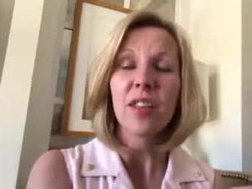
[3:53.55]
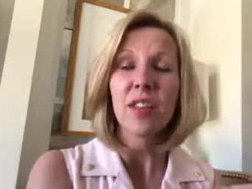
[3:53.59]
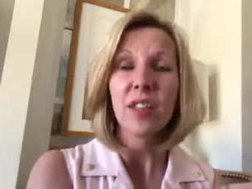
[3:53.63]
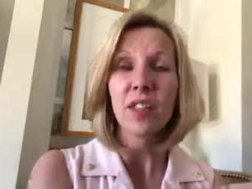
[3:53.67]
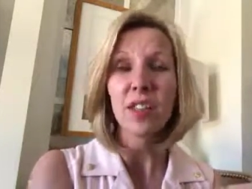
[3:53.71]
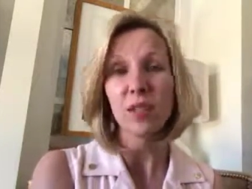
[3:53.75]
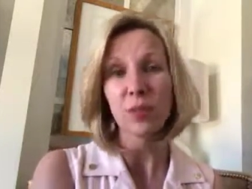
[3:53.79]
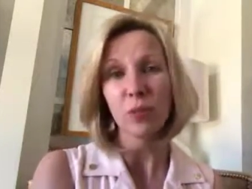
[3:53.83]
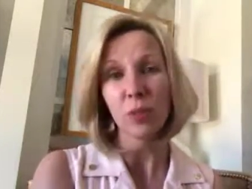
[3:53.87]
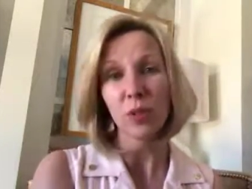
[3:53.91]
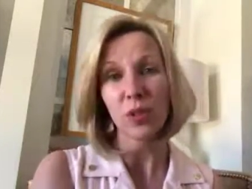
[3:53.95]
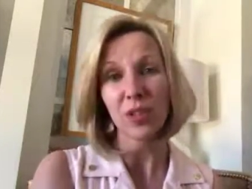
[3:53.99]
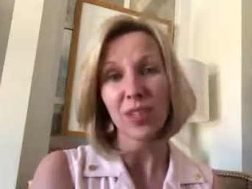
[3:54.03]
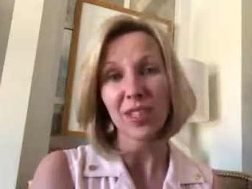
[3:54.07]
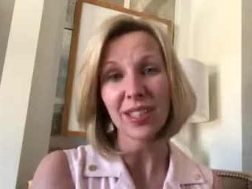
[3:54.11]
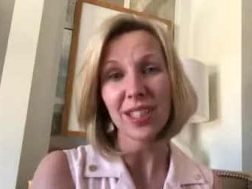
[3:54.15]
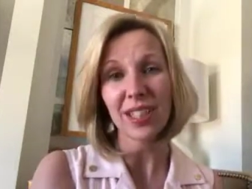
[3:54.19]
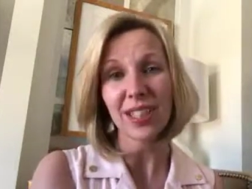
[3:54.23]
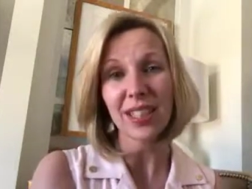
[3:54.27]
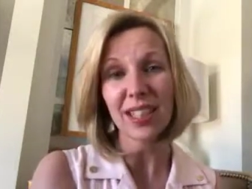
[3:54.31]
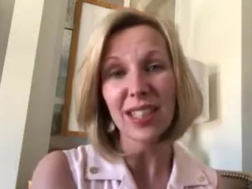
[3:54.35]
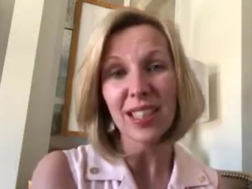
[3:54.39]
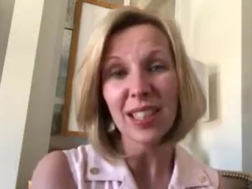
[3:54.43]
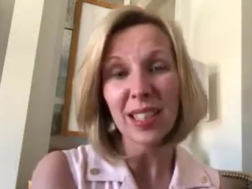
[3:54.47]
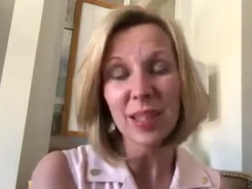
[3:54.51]
This Word is
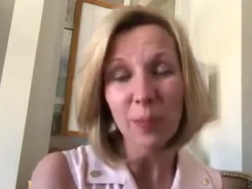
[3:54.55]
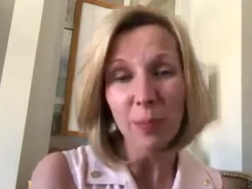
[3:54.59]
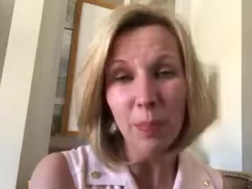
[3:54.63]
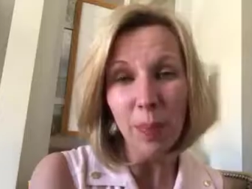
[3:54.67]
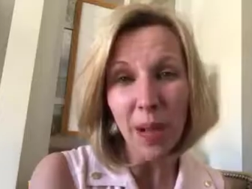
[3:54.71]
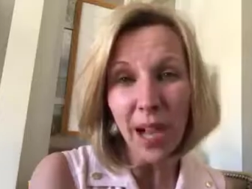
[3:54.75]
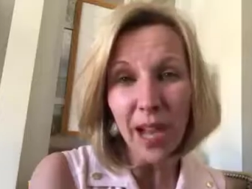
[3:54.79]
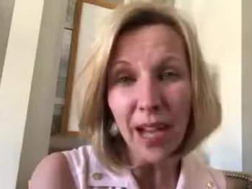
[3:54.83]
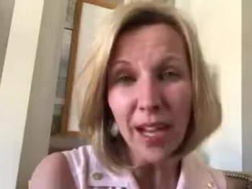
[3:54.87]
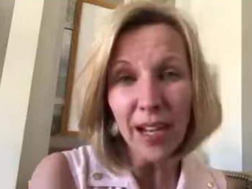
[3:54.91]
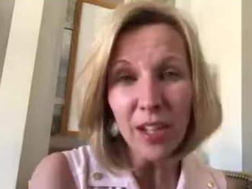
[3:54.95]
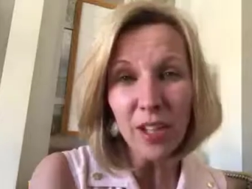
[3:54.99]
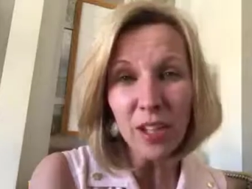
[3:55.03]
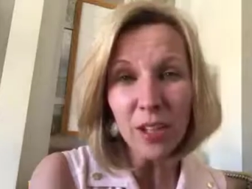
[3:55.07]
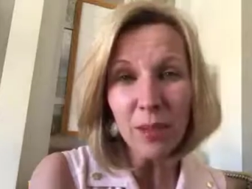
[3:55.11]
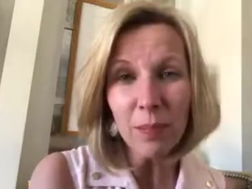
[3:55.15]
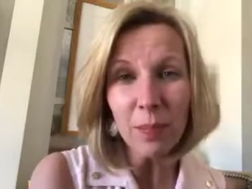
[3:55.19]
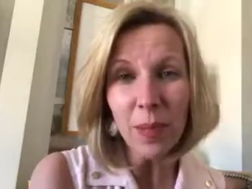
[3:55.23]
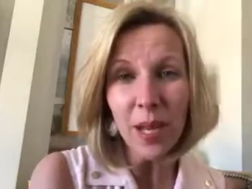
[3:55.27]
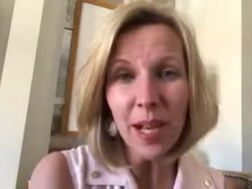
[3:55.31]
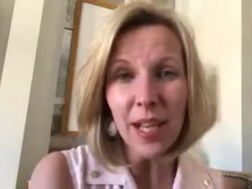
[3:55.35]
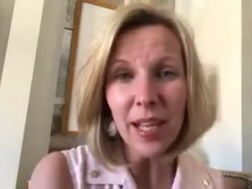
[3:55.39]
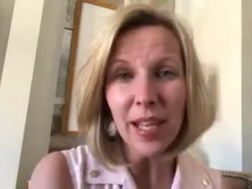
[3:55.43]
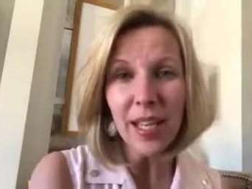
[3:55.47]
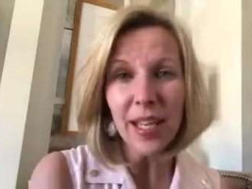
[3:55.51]
inspired
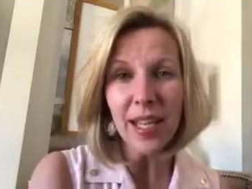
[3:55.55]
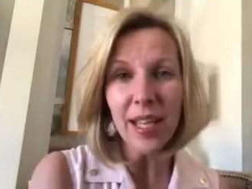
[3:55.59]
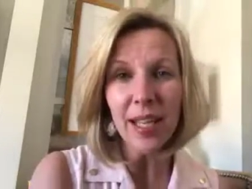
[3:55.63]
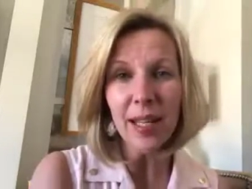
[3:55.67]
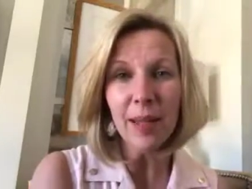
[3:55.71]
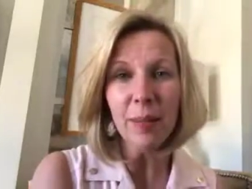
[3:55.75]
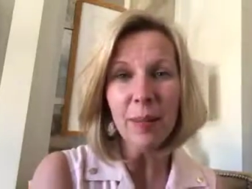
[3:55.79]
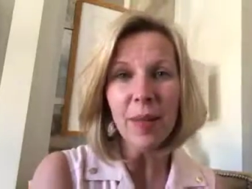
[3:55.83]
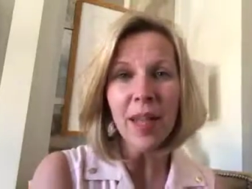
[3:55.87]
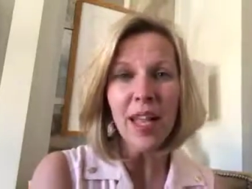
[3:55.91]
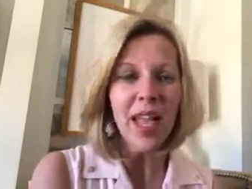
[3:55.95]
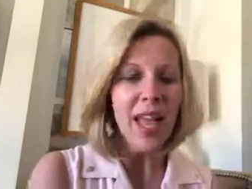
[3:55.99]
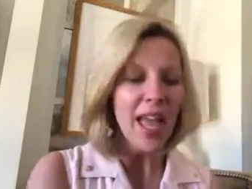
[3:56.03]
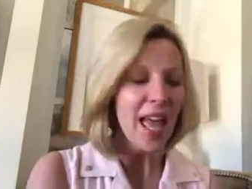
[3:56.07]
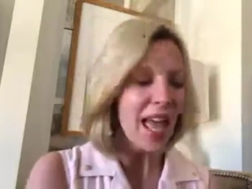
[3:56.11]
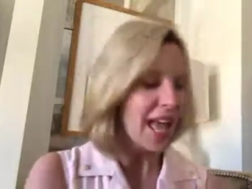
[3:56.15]
by Him.